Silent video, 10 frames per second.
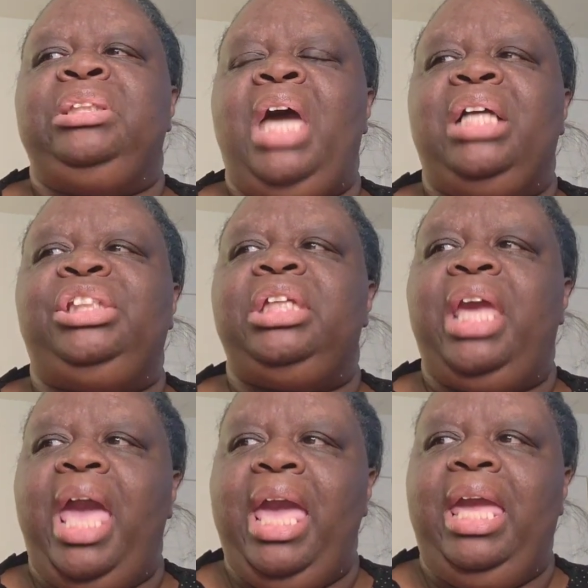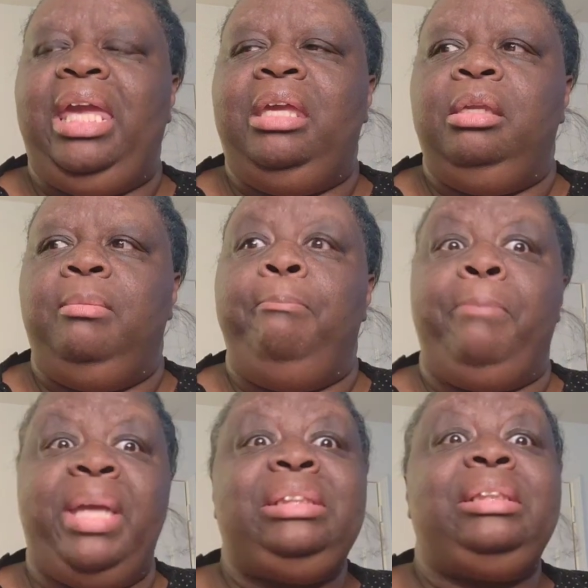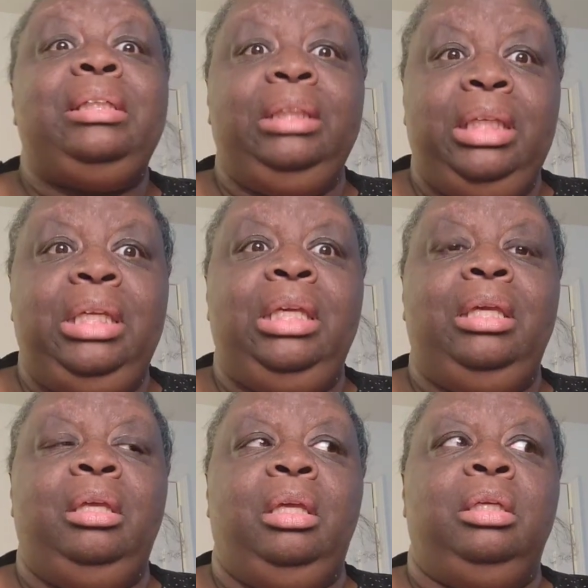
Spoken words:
Tasha K basically